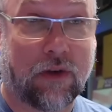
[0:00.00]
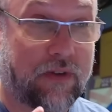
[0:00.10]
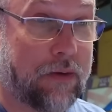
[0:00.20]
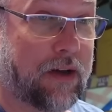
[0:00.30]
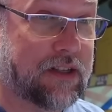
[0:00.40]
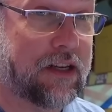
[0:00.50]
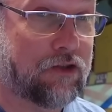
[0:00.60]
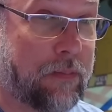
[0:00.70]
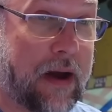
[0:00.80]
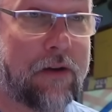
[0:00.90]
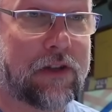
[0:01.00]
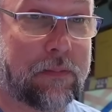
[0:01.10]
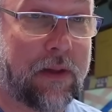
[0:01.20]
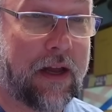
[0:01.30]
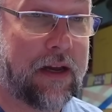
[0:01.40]
So if anyone has an extra power
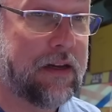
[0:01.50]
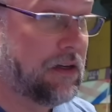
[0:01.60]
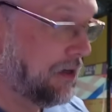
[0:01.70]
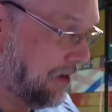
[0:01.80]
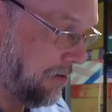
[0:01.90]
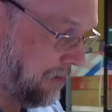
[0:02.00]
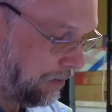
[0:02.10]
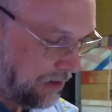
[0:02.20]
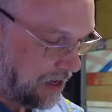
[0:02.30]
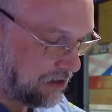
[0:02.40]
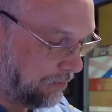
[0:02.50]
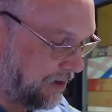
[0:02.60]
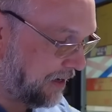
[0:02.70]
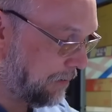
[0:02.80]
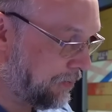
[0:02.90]
supply, maybe that's
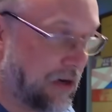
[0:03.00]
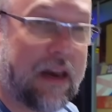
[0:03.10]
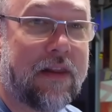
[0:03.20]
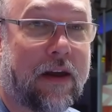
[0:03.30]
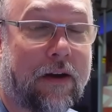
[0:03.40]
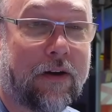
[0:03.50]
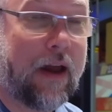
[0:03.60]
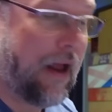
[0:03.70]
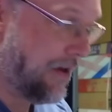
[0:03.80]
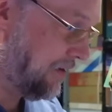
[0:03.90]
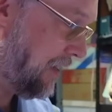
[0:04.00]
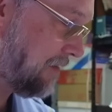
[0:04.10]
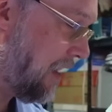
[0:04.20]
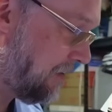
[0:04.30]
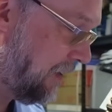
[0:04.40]
something I can put in there and get that